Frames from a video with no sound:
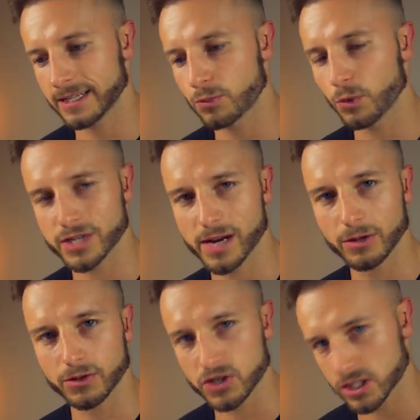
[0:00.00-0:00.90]
it was
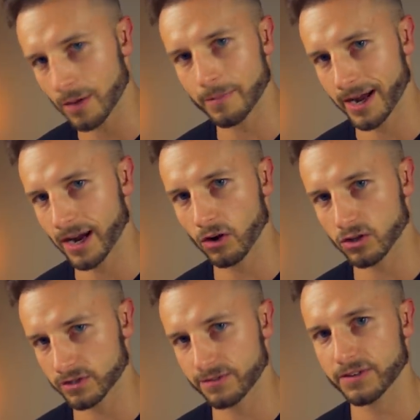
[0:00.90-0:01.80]
able to stop my hair
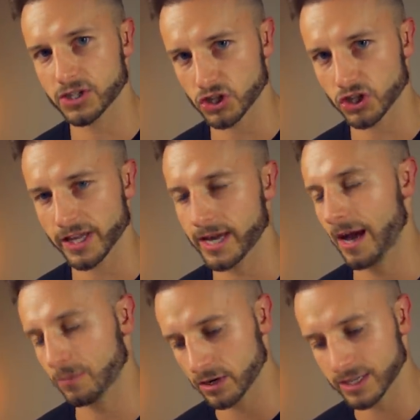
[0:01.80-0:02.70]
loss efficiently,
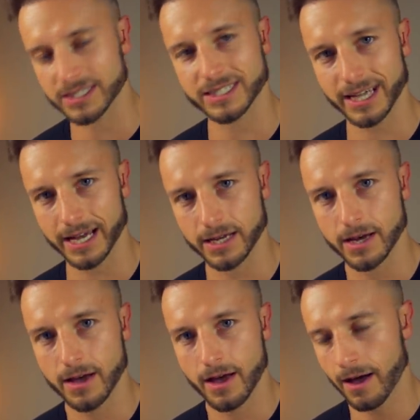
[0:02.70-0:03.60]
I'm gonna stay
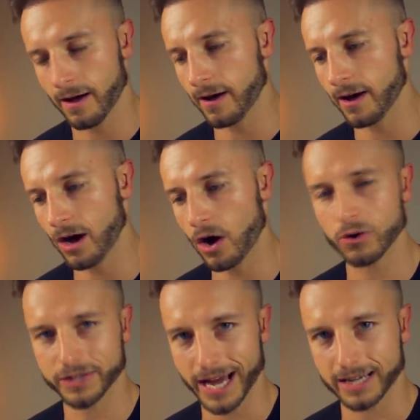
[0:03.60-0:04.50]

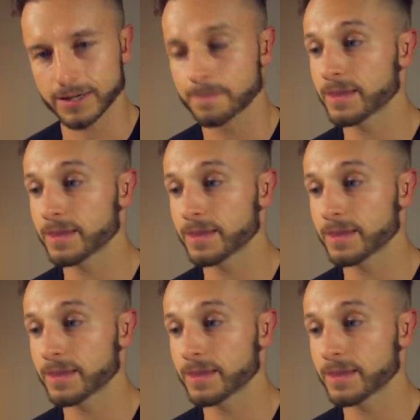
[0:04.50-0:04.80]
on that.